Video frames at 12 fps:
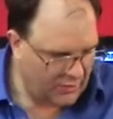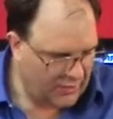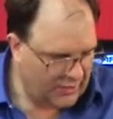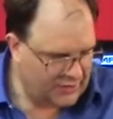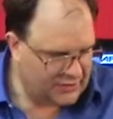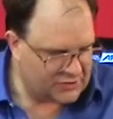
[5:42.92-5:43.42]

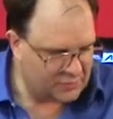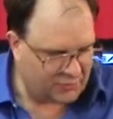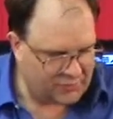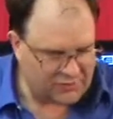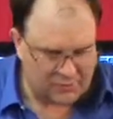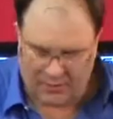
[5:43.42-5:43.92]
and
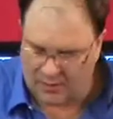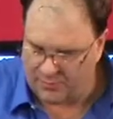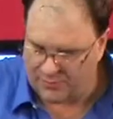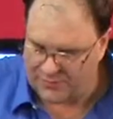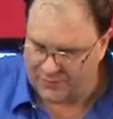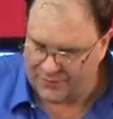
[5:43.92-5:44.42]
disperse the
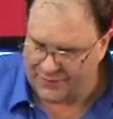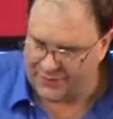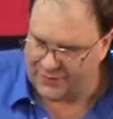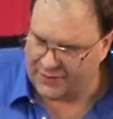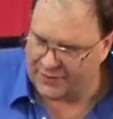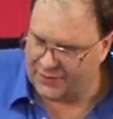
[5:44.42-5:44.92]
bubbles. Now
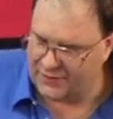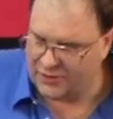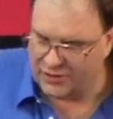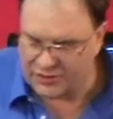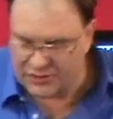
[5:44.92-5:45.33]
you can you can